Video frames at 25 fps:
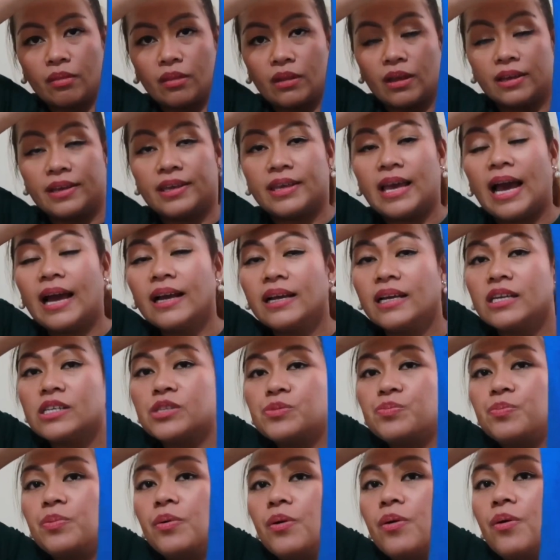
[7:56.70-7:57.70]

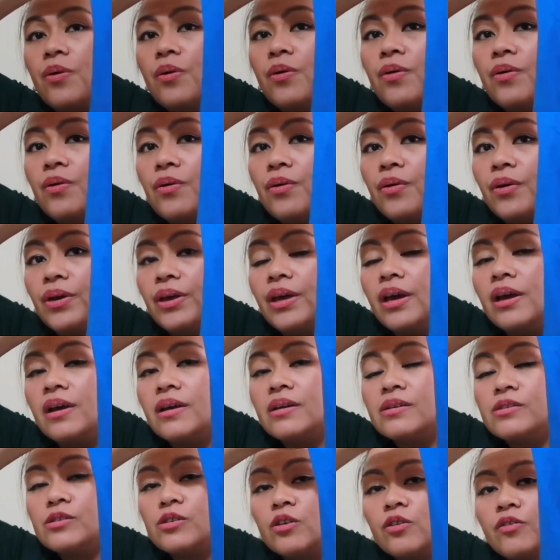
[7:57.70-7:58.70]
youngest boy.
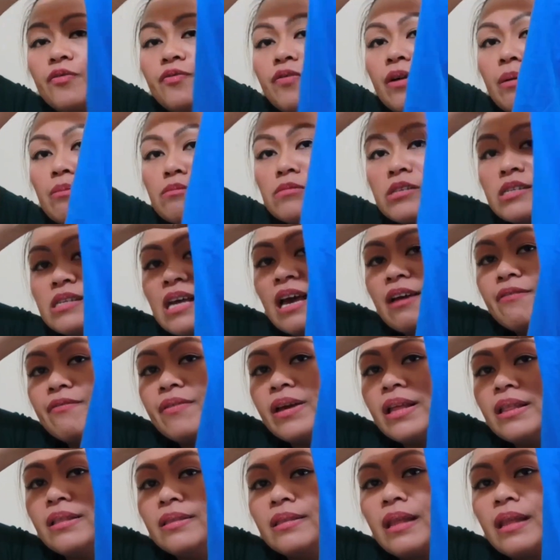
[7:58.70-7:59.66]
So from £7